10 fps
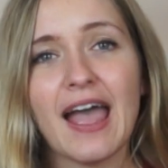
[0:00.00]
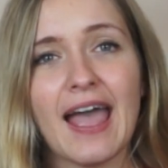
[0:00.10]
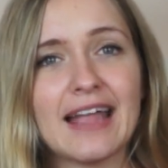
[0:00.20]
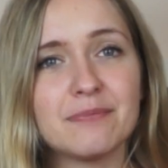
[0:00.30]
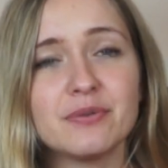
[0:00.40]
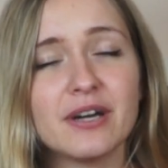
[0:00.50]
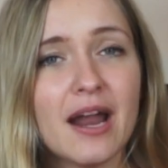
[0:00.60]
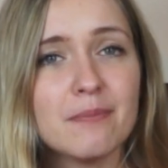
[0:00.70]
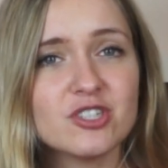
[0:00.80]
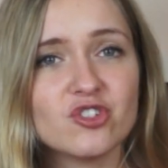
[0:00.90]
and
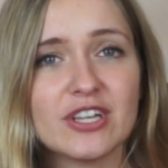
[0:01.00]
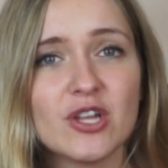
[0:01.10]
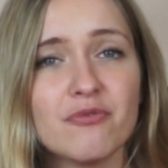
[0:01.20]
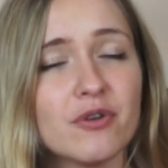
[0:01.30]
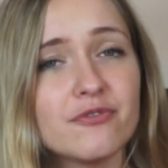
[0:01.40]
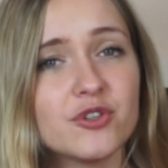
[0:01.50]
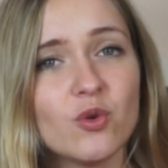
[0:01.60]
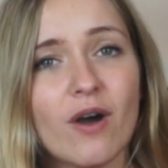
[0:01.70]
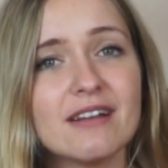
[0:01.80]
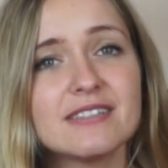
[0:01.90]
perhaps trade off a
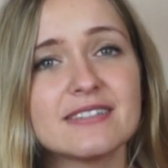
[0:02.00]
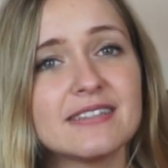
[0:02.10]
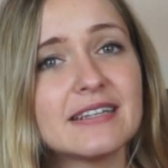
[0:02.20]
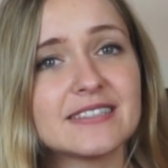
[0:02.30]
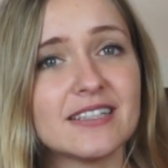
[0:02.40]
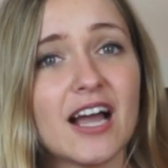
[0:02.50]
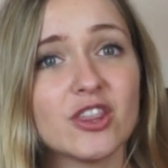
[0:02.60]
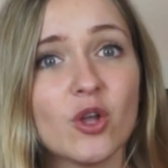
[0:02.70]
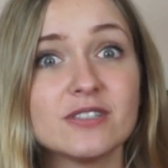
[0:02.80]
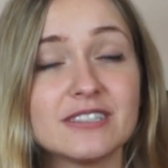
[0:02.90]
few other things that are
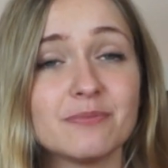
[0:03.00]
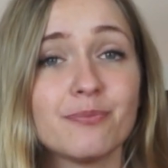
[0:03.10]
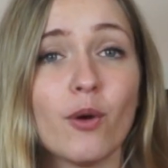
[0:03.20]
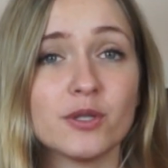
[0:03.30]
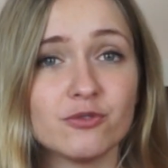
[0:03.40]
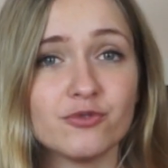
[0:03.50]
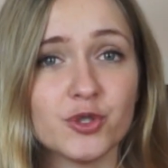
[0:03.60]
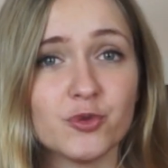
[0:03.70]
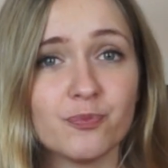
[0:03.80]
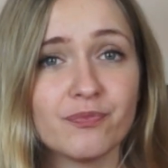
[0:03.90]
not that important for
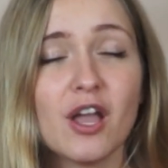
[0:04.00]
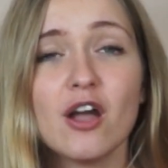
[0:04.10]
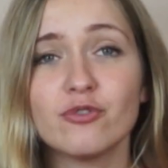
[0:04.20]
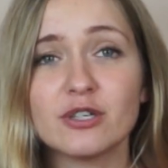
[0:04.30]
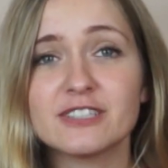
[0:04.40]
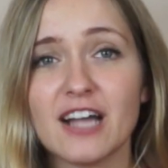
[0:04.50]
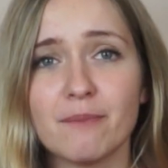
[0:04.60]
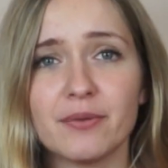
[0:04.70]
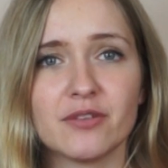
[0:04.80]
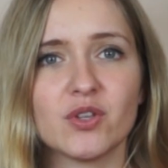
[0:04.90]
you. For
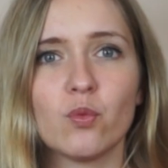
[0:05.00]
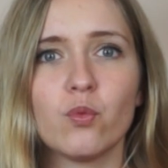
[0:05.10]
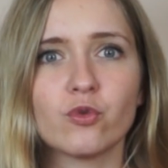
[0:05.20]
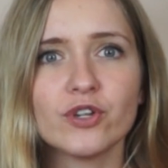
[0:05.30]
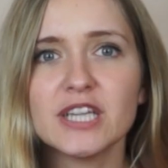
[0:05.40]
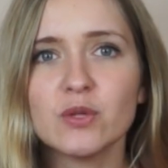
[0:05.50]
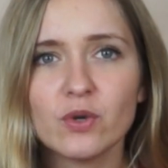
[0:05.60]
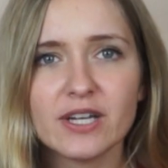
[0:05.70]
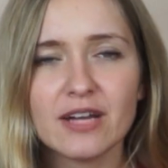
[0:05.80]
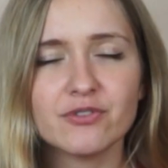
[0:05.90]
example, if you really
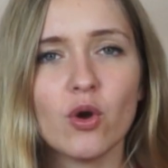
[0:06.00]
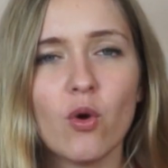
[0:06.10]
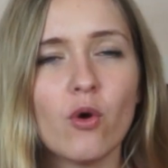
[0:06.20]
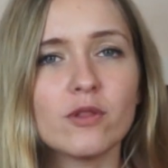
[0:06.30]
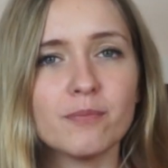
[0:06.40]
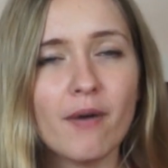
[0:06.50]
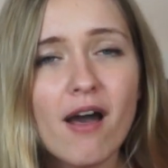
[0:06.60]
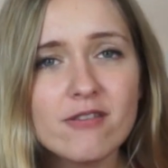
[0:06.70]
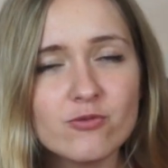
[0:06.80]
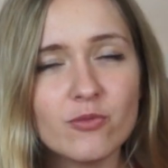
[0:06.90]
want to have your own
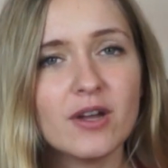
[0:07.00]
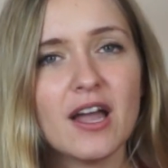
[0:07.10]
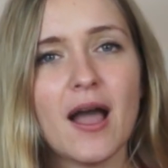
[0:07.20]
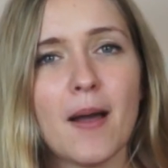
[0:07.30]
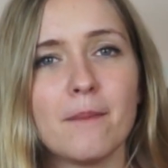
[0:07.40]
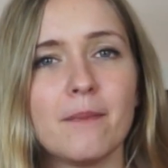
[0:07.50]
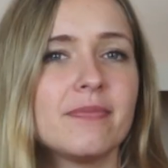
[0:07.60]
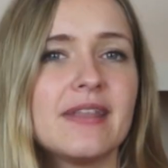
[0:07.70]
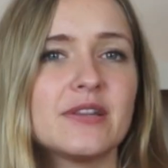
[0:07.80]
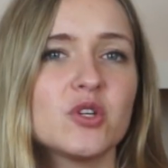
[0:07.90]
bathroom,
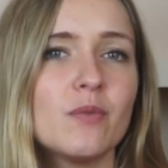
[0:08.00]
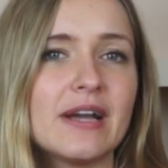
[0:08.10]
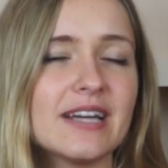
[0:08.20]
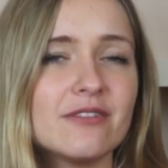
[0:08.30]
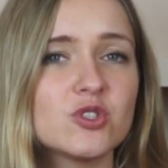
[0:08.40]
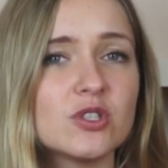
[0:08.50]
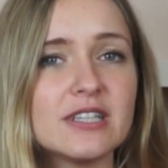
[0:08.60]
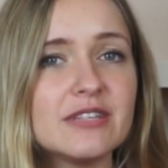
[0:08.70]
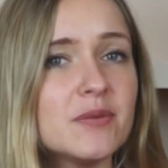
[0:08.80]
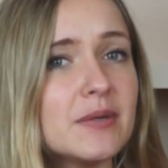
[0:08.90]
then you might have to
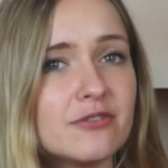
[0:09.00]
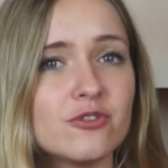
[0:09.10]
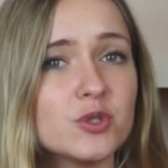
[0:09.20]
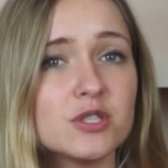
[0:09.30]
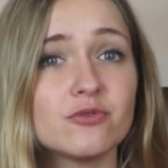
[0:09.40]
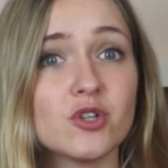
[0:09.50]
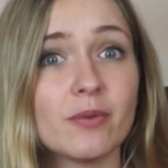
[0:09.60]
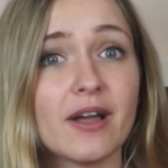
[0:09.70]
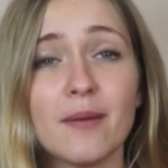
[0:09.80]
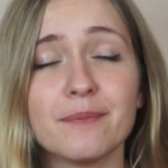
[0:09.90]
live a bit further from
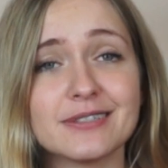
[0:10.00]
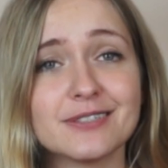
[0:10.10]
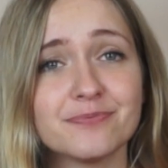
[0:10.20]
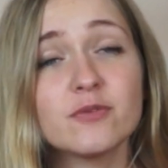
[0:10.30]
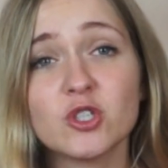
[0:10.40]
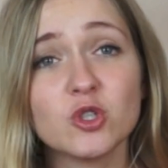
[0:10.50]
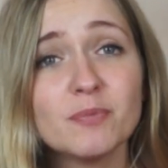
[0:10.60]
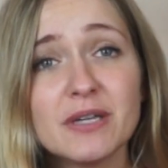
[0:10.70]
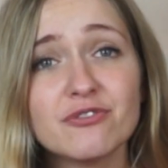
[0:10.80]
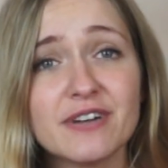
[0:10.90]
campus. So
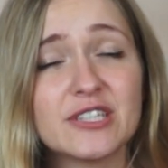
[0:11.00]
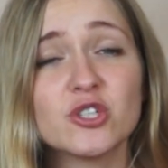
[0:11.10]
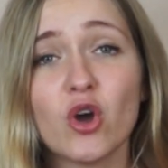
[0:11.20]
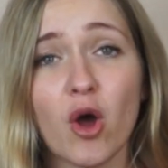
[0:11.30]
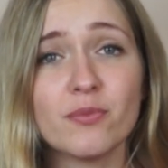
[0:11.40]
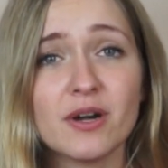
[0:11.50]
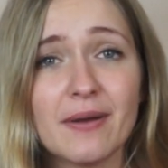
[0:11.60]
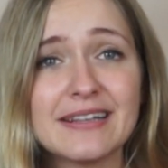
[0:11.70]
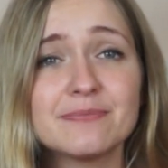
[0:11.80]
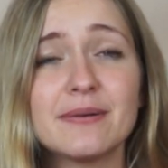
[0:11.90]
don't be afraid to
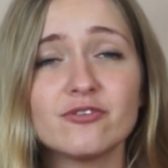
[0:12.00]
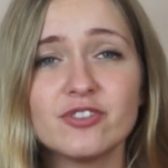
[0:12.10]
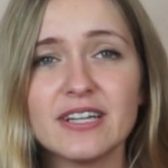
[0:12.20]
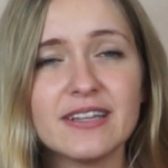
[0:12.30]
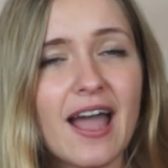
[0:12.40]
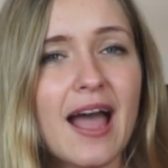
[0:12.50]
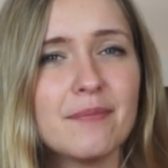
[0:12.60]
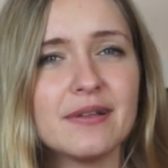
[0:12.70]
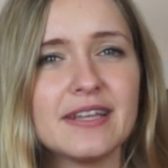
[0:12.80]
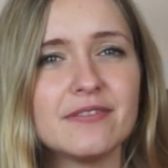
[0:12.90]
compromise, but really I
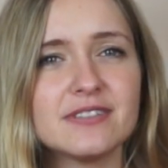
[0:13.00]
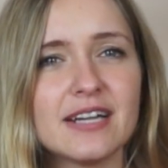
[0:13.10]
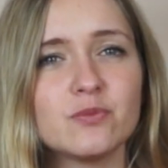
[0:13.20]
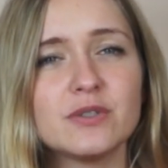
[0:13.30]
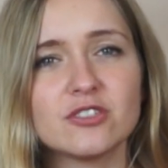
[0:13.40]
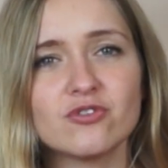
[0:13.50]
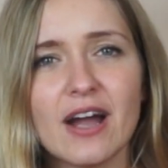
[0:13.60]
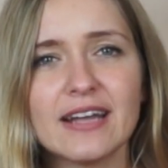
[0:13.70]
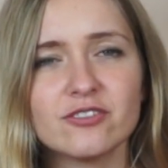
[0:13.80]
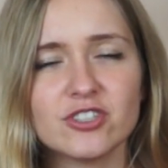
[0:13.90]
believe that with the
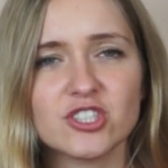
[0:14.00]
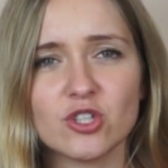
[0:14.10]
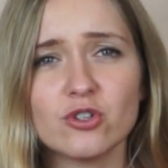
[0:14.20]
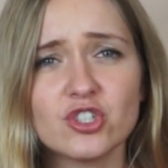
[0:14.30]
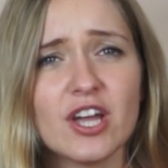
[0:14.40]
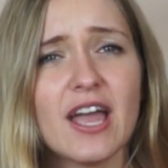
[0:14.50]
right research